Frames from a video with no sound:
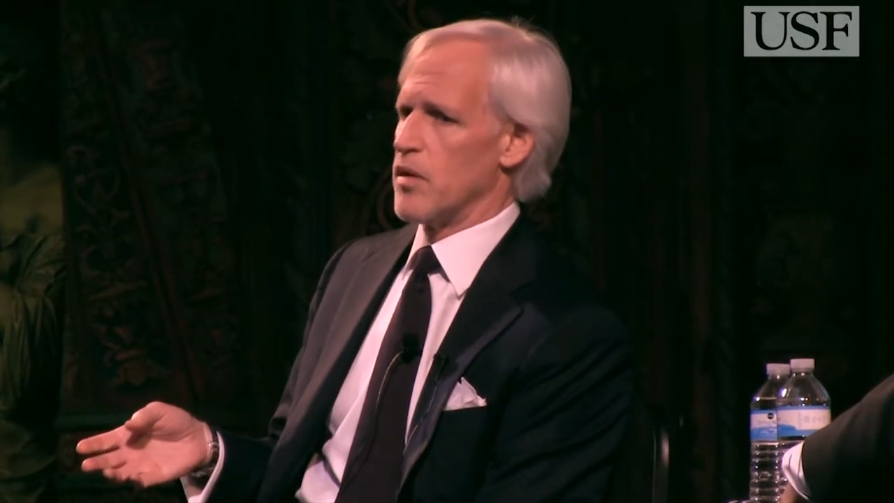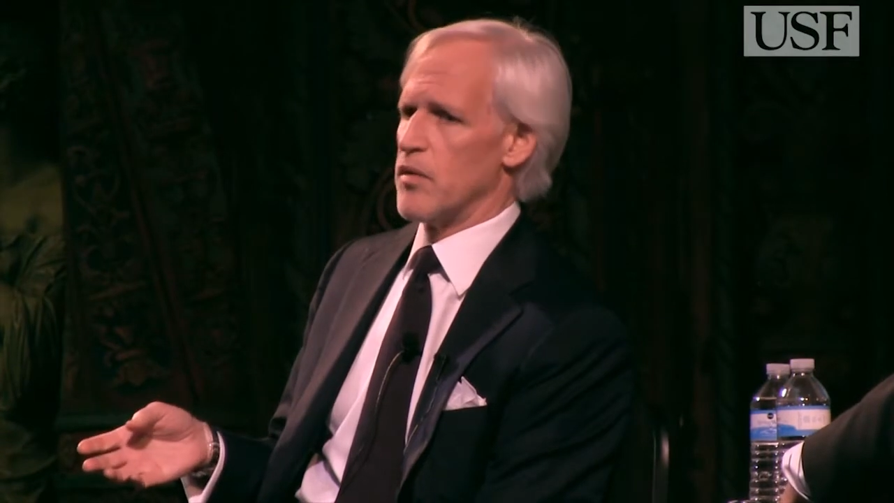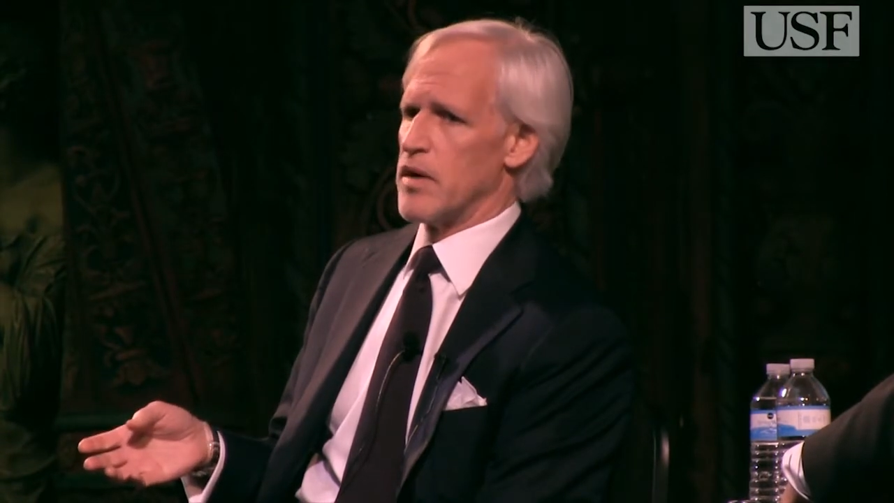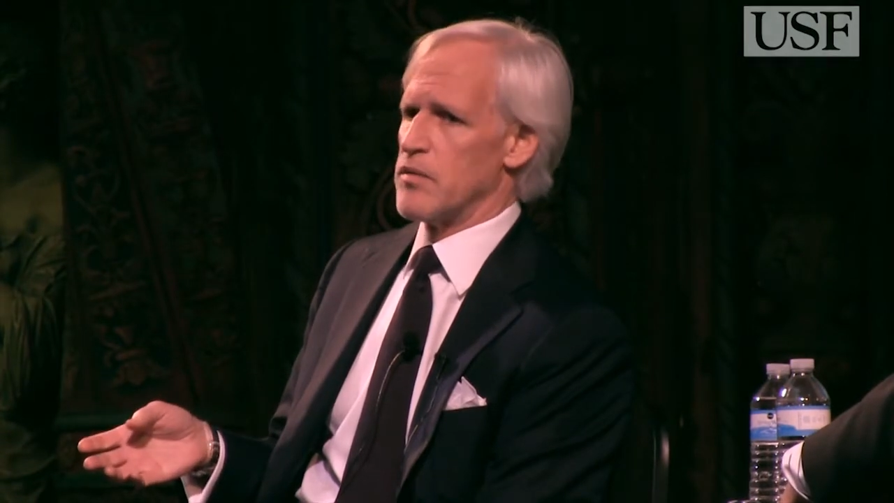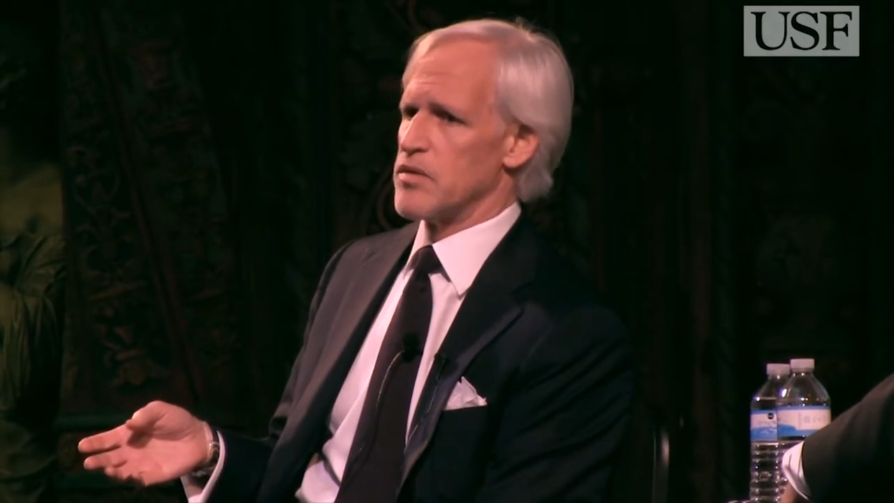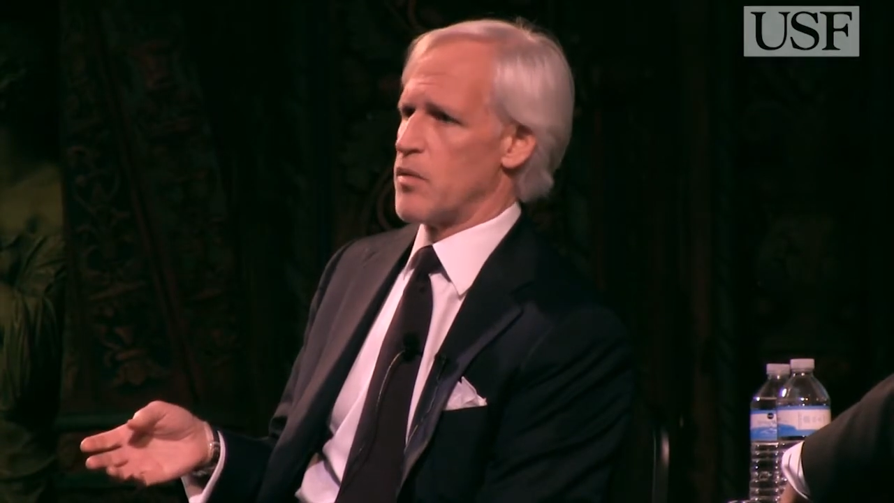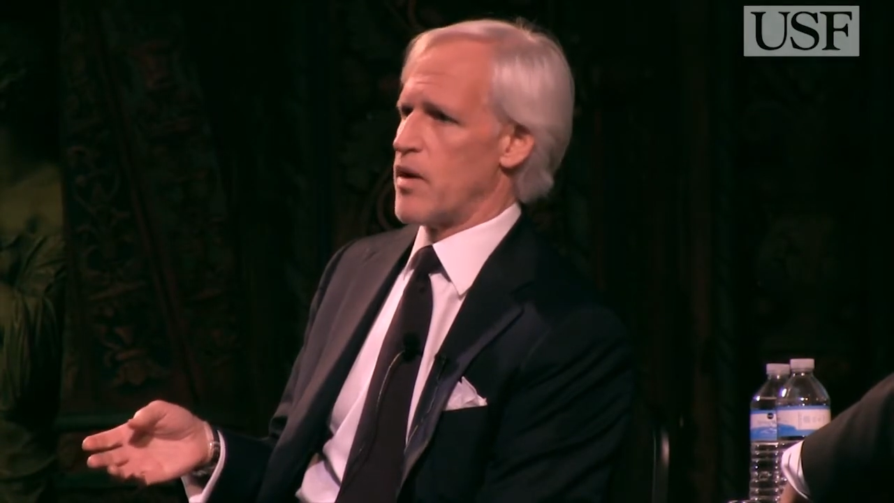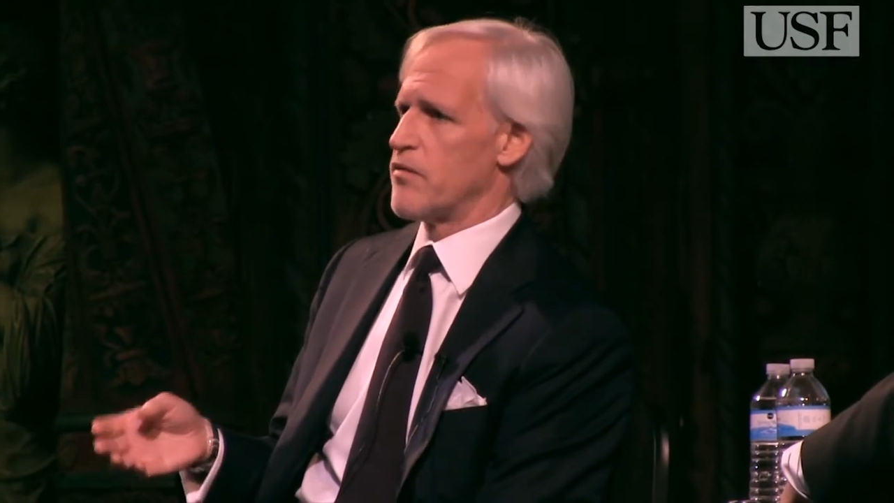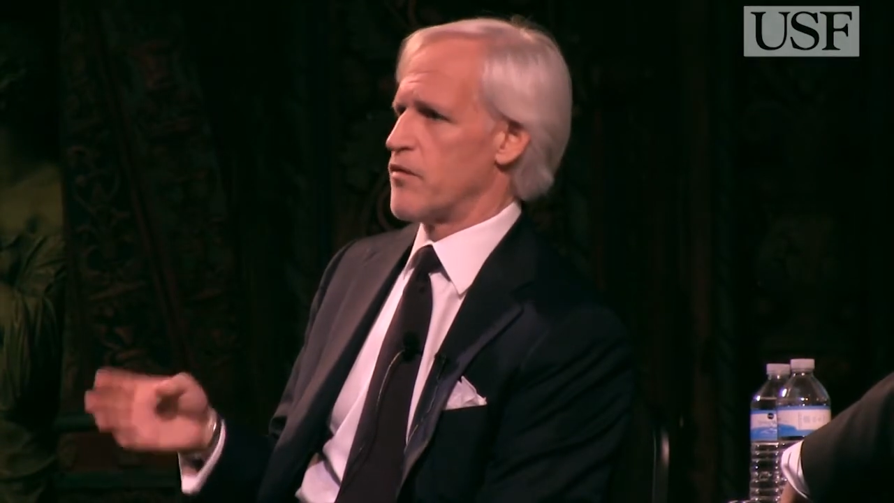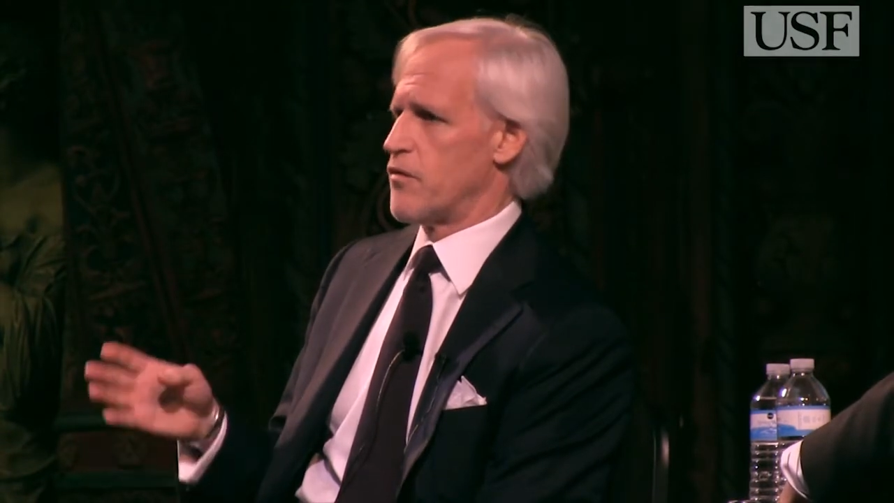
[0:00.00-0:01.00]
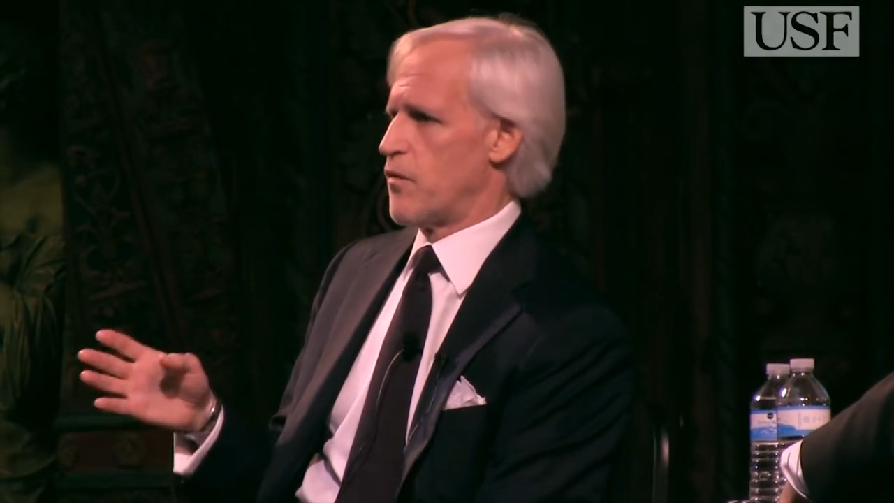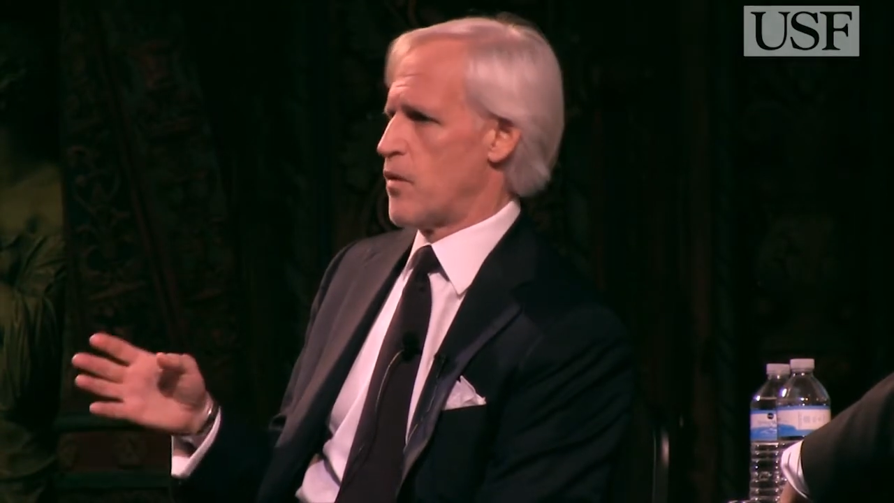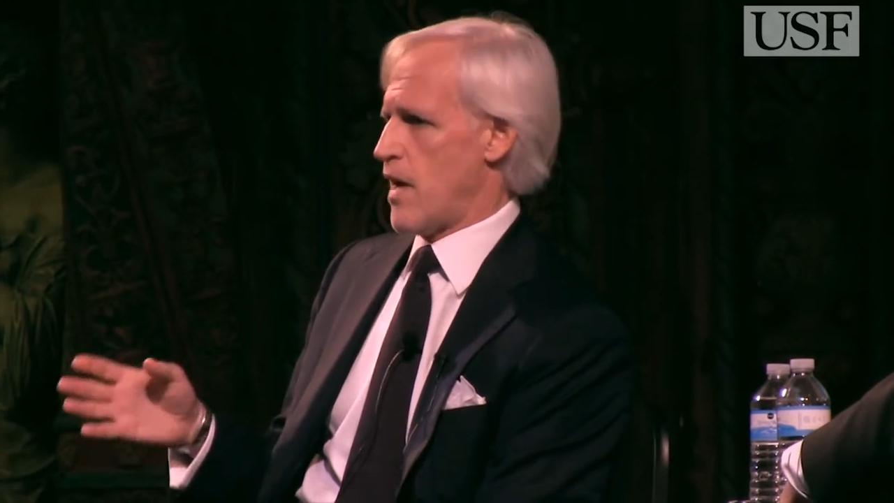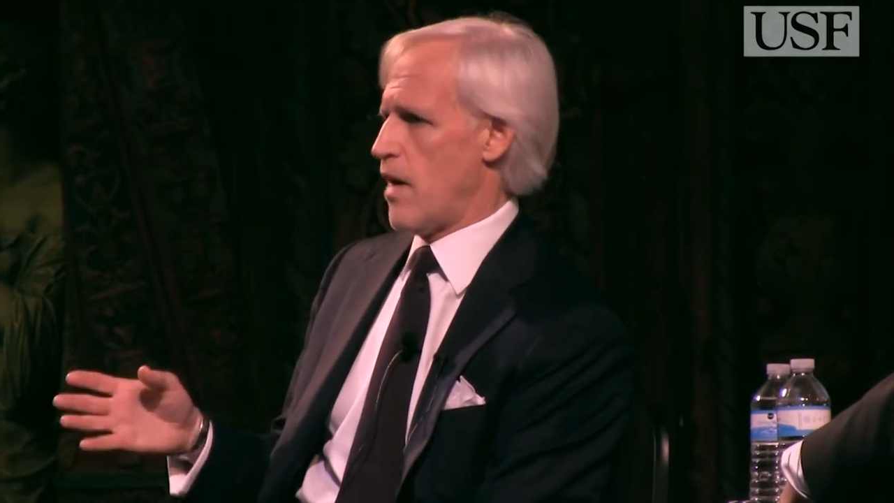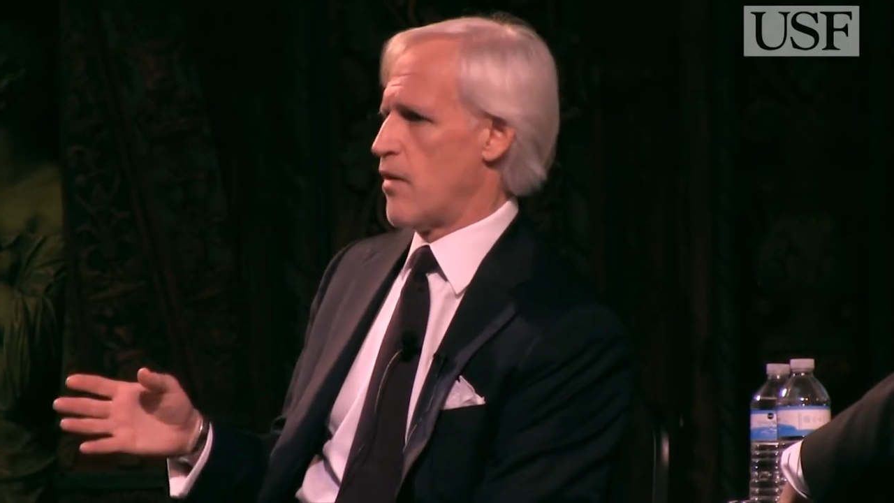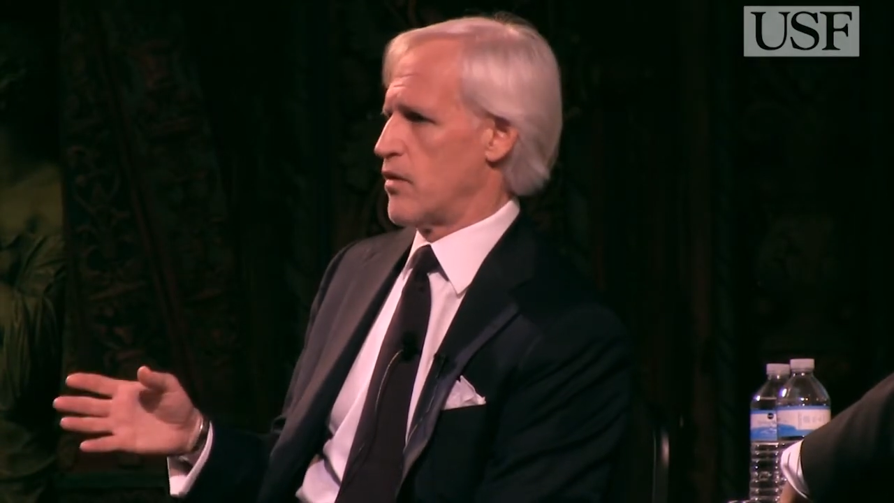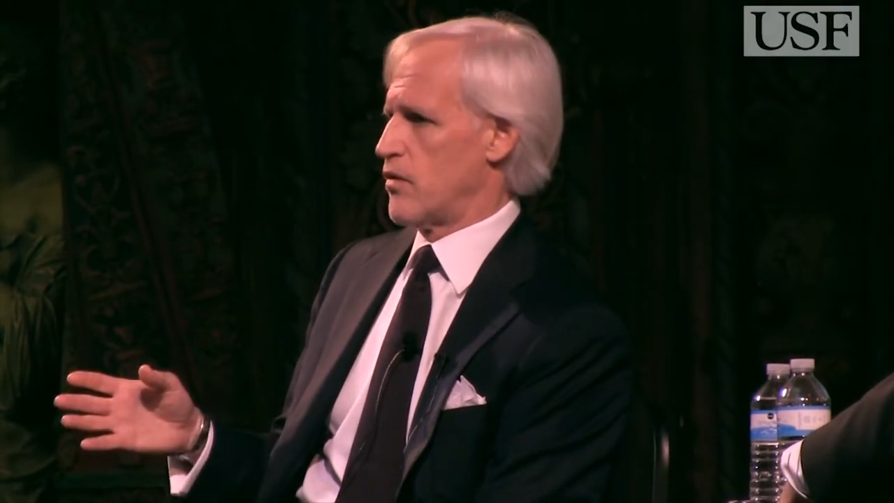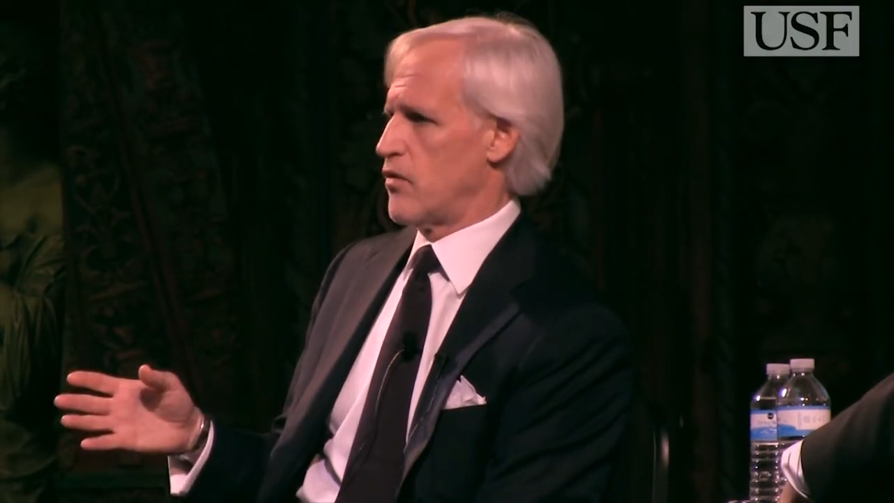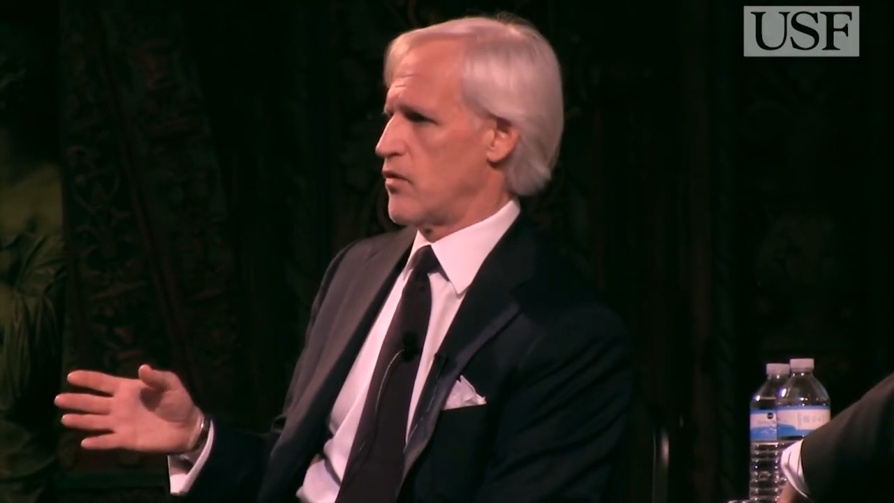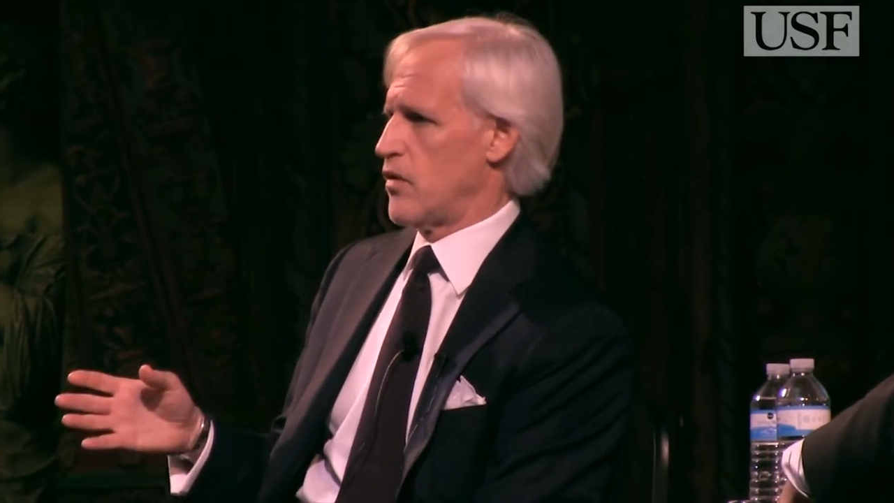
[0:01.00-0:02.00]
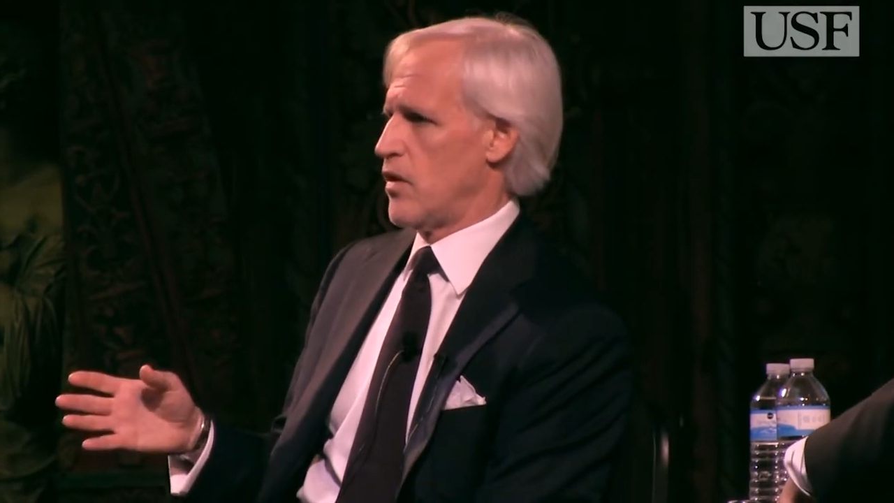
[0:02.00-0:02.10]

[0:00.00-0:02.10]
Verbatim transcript: Well, he was awake for four hours.